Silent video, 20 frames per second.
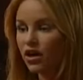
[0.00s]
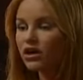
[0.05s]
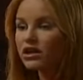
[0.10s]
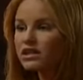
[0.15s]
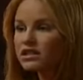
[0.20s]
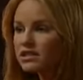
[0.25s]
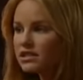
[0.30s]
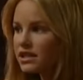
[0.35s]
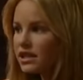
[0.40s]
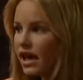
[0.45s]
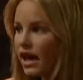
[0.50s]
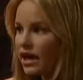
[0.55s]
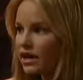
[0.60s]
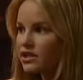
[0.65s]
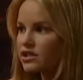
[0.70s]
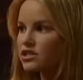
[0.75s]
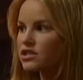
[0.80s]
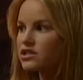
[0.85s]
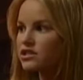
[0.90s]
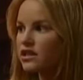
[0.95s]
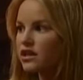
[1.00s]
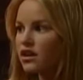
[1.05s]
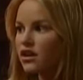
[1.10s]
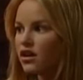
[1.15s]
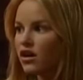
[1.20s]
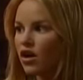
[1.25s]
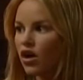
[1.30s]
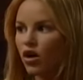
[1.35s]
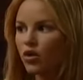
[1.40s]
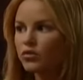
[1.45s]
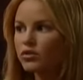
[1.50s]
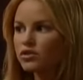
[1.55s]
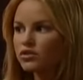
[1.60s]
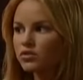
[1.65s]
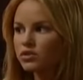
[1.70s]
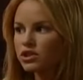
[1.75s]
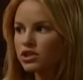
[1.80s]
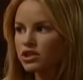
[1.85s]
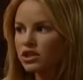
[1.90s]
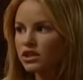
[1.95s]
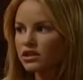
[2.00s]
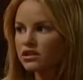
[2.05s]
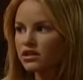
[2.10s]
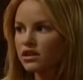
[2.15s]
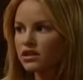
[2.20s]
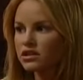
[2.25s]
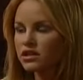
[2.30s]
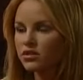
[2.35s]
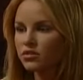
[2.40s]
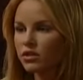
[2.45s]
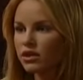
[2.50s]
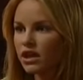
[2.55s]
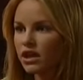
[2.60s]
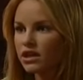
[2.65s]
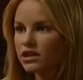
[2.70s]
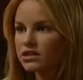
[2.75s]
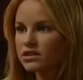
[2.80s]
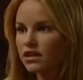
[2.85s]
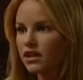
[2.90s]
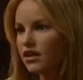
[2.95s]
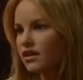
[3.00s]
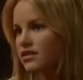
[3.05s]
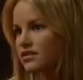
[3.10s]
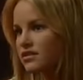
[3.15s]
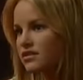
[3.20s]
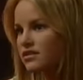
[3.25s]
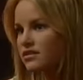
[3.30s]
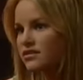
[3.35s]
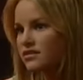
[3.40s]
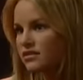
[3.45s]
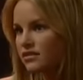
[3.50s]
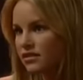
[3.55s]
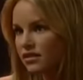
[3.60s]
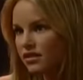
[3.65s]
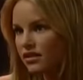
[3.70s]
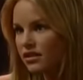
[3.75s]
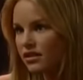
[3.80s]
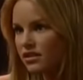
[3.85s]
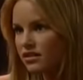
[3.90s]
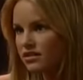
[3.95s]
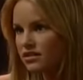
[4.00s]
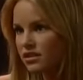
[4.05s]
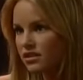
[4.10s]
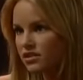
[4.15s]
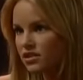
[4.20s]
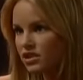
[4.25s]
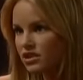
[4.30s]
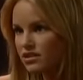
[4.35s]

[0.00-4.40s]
Honestly, I just almost wish that Dante would cut his losses and send